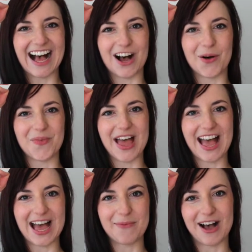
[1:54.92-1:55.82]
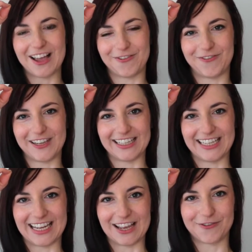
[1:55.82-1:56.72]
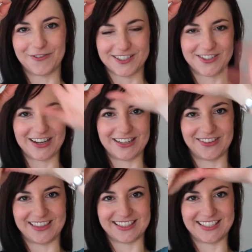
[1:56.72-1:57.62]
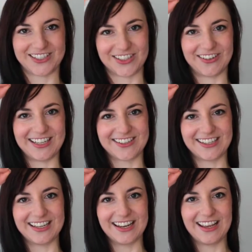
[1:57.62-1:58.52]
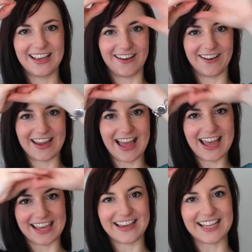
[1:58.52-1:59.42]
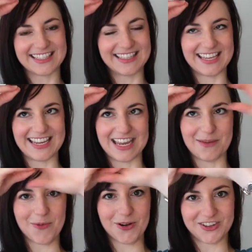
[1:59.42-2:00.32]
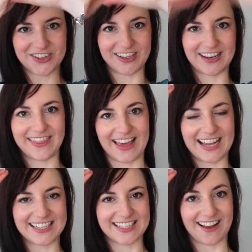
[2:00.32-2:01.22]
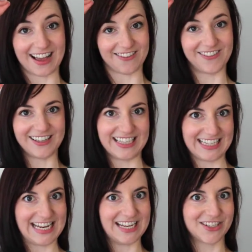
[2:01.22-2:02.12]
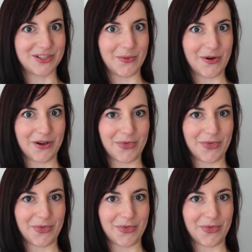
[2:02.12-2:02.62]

Am I feeling frustrated with this situation? Okay, that's the emotion that I really need to work